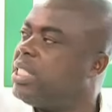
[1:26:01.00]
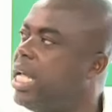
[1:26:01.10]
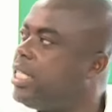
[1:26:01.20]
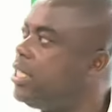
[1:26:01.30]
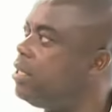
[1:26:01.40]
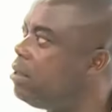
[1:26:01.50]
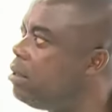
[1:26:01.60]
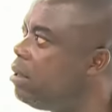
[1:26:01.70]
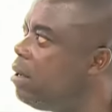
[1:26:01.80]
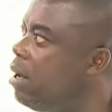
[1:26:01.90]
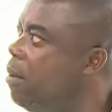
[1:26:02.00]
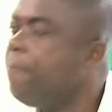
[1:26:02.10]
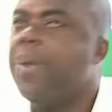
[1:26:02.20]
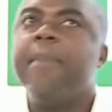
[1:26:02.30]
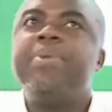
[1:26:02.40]
station.
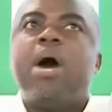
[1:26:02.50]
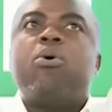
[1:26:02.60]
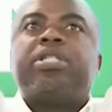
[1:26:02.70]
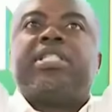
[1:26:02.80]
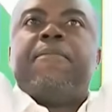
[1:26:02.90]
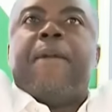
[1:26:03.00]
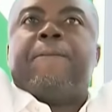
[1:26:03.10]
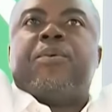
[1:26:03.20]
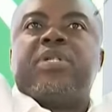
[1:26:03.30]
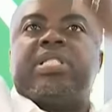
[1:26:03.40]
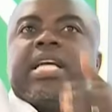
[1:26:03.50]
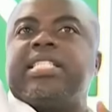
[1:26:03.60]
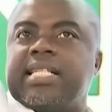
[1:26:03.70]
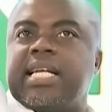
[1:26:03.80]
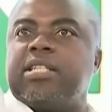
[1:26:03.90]
Baby, I will see mampon station,
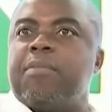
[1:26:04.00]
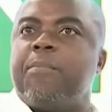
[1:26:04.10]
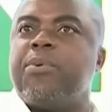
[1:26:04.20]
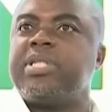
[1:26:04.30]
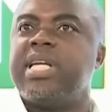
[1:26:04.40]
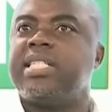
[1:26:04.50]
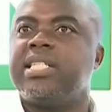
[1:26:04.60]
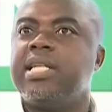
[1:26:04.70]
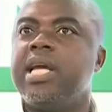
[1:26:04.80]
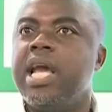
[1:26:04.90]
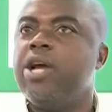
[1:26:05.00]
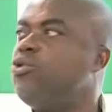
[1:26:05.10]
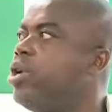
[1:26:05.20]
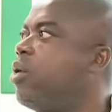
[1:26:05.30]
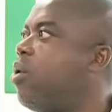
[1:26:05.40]
asanti mampon station. It do
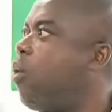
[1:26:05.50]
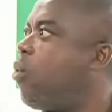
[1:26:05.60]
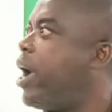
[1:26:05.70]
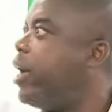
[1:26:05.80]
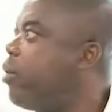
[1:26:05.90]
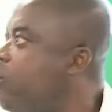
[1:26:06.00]
you know koye ne?